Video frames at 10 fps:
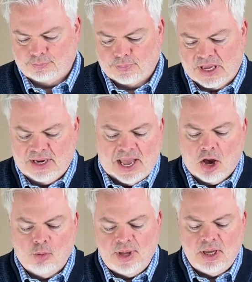
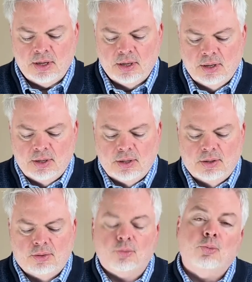Naomi,
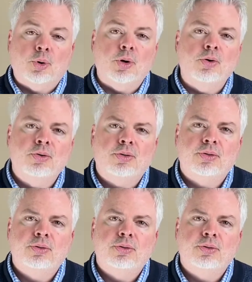Ruth,